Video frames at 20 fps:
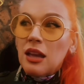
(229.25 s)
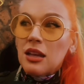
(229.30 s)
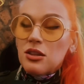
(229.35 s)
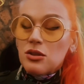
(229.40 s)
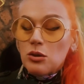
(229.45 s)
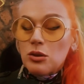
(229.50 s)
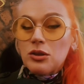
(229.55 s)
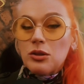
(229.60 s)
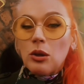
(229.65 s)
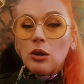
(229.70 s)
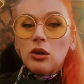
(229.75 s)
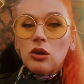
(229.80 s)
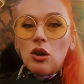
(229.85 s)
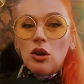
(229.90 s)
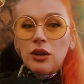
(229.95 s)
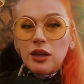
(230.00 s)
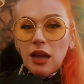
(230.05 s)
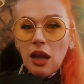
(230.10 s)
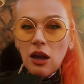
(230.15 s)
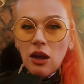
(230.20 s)
It's also a
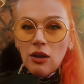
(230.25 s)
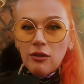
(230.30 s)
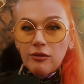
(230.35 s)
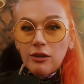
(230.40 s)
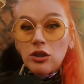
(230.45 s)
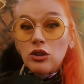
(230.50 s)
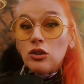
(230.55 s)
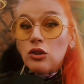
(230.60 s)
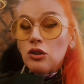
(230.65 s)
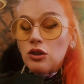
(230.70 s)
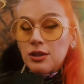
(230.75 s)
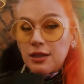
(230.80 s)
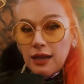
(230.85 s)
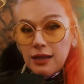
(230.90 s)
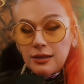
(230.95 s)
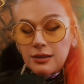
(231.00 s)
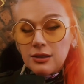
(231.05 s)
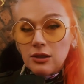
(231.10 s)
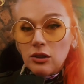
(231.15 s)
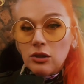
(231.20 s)
lot of new
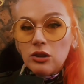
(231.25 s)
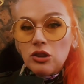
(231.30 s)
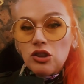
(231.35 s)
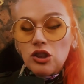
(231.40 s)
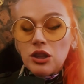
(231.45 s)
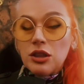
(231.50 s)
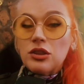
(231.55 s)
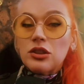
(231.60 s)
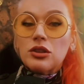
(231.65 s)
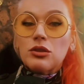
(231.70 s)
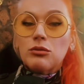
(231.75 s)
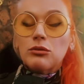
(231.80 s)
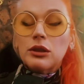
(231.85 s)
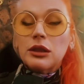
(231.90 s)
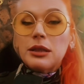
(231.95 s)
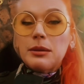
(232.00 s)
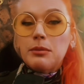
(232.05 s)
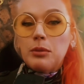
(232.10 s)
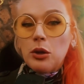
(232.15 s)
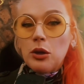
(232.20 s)
technology just
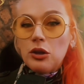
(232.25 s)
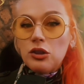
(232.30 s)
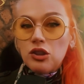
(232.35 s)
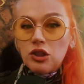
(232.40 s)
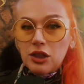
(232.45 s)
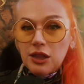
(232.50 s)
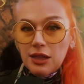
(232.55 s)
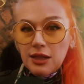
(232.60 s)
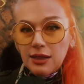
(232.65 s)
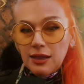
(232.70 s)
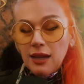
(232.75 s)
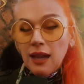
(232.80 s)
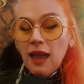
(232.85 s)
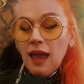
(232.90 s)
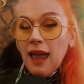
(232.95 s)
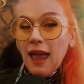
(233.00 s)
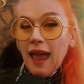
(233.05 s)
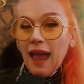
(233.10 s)
really burgeoning